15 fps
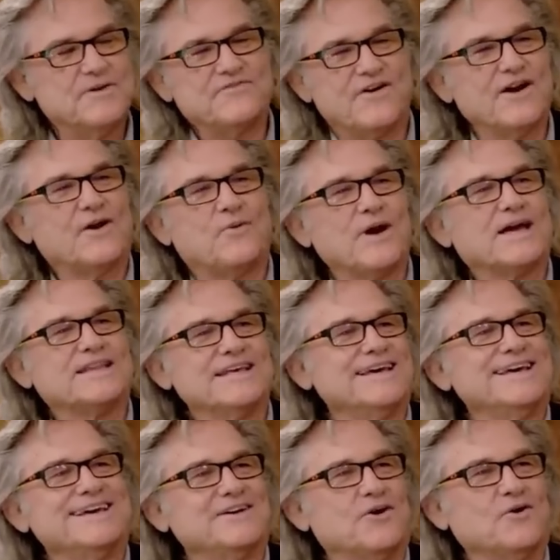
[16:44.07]
while
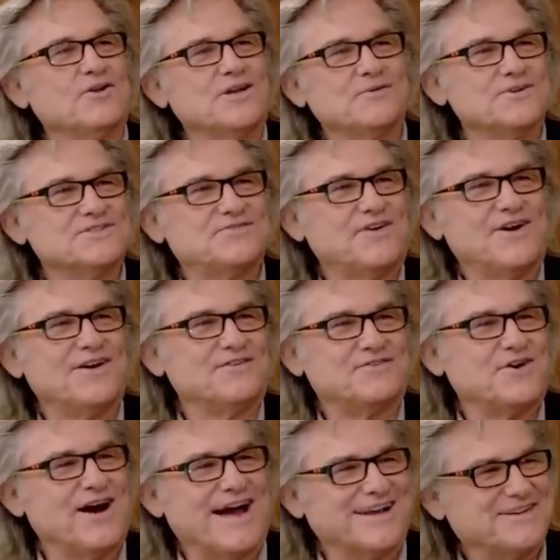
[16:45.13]
serving customers,
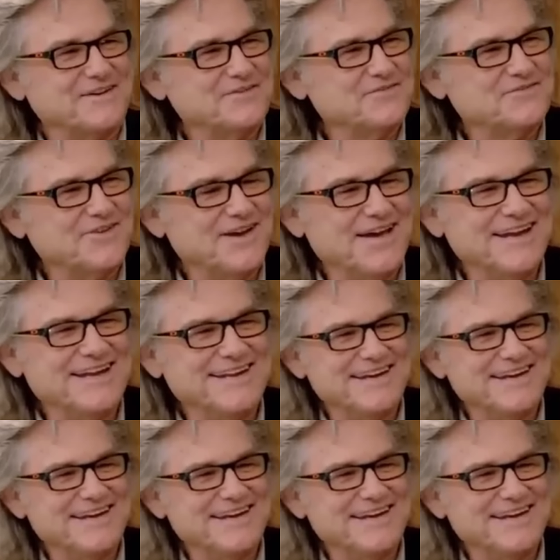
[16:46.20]
caught the attention